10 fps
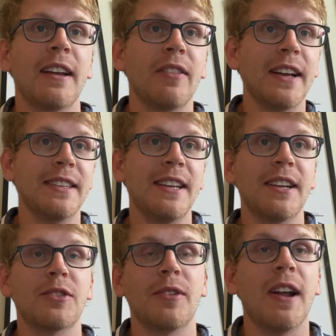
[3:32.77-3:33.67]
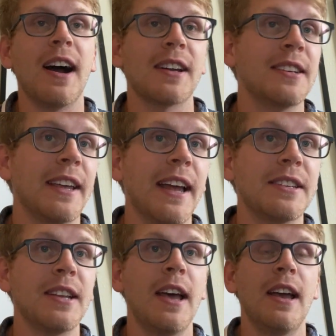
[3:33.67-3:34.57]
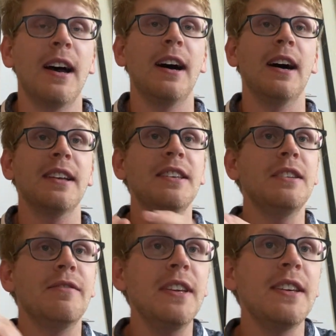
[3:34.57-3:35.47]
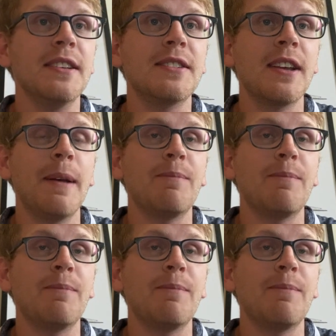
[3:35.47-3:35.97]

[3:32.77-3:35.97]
of like dinks or knocks against EVs,